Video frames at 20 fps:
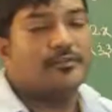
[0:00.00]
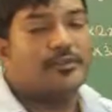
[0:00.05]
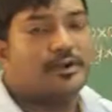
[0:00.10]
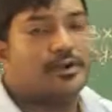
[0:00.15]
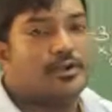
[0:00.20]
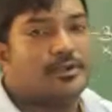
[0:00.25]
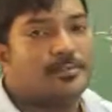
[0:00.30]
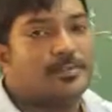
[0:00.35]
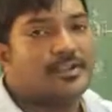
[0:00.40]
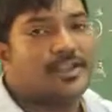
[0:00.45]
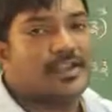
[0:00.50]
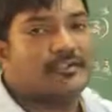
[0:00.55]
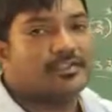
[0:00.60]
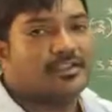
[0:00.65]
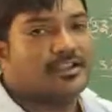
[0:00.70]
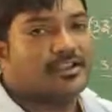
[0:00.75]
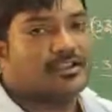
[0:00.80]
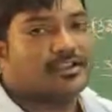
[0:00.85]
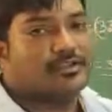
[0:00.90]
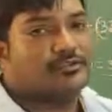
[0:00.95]
you will not be
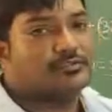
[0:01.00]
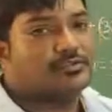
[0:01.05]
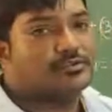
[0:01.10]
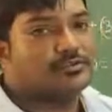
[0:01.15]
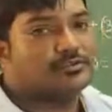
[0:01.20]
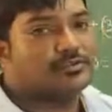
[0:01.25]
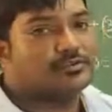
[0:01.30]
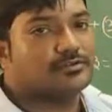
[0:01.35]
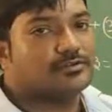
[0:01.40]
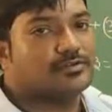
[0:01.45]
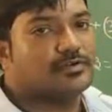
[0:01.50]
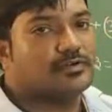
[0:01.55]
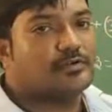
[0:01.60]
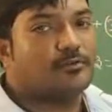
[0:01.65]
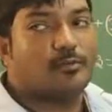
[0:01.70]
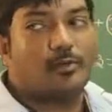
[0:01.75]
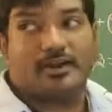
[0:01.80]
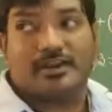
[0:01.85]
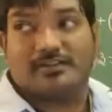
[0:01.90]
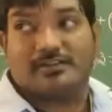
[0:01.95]
having a confusion.
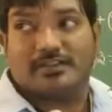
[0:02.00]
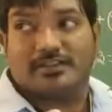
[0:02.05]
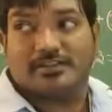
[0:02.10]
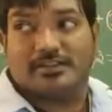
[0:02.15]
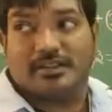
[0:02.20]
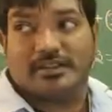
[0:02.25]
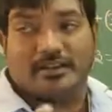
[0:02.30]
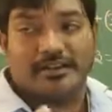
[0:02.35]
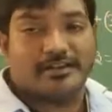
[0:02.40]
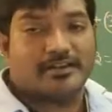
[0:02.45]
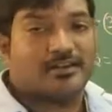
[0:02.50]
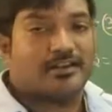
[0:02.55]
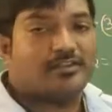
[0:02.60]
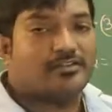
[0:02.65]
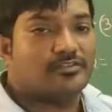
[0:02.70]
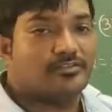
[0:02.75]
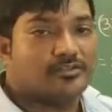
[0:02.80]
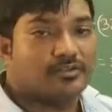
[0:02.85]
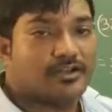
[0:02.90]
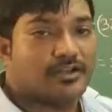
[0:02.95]
Or whatever the
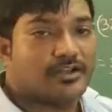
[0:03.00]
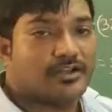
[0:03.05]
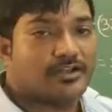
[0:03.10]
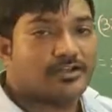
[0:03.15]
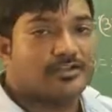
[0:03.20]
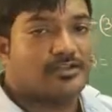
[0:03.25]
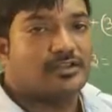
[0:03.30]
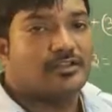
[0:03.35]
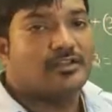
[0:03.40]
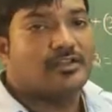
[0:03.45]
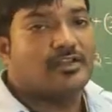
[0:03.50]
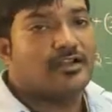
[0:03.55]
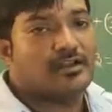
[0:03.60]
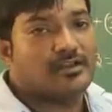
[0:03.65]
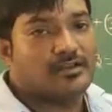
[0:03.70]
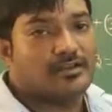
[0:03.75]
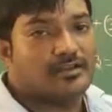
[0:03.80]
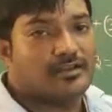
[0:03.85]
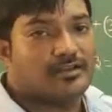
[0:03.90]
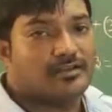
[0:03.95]
identities you written,
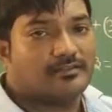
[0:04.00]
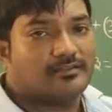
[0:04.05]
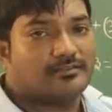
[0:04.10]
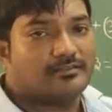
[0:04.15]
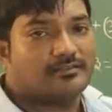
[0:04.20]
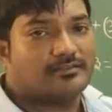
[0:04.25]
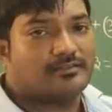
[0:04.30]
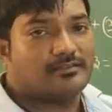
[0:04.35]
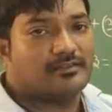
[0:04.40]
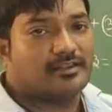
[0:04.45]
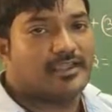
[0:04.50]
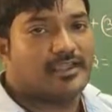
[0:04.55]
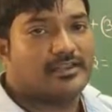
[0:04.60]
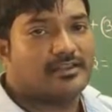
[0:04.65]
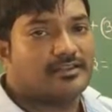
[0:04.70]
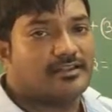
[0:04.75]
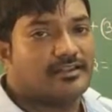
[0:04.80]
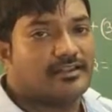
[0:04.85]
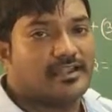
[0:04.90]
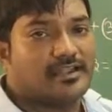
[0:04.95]

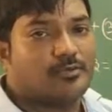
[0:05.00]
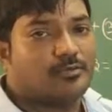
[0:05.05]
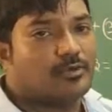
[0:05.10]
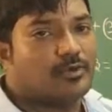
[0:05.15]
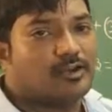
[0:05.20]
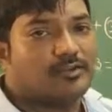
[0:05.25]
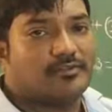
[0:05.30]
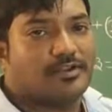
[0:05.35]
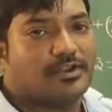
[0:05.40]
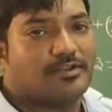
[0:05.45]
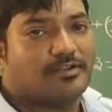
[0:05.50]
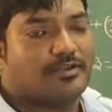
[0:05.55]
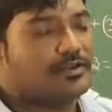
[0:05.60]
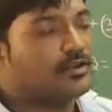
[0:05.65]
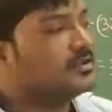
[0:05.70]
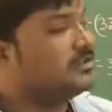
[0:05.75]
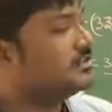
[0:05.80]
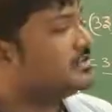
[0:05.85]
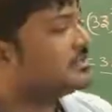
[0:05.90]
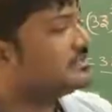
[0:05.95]
8 or 9, whatever you
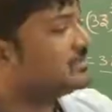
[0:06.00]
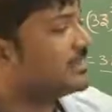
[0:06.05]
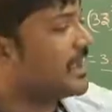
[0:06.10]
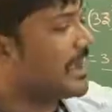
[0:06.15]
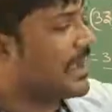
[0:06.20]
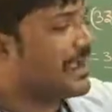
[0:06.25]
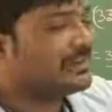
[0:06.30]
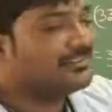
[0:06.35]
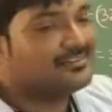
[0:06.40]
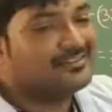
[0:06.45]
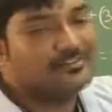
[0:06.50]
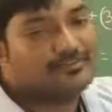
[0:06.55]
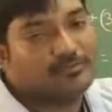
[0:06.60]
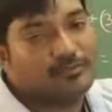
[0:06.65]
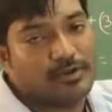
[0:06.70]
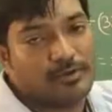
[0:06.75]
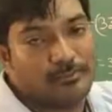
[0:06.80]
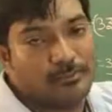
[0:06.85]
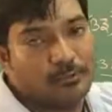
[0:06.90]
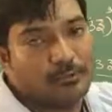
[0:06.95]
written, just add this
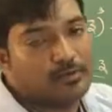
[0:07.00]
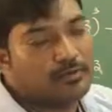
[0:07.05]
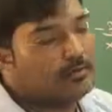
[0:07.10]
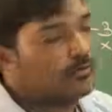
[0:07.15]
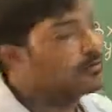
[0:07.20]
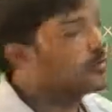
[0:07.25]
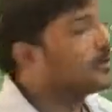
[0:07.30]
one more.